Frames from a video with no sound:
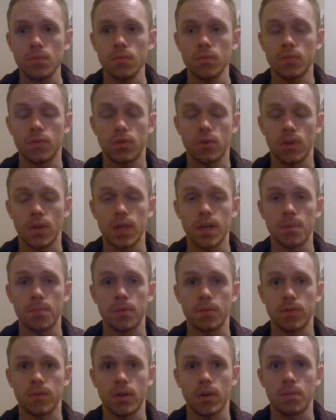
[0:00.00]
so the hip
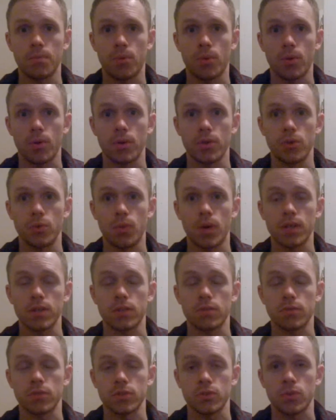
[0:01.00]
is very important. You want to
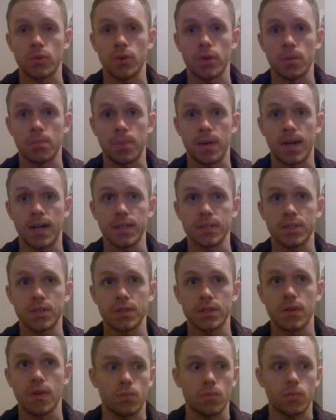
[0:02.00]
restore your
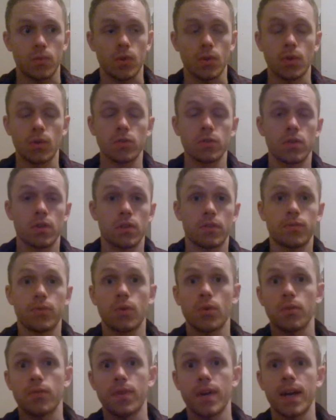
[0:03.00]
posture. So those are the
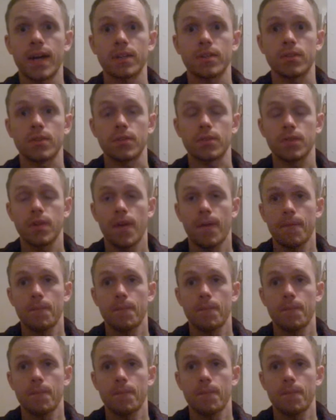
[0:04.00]
four factors.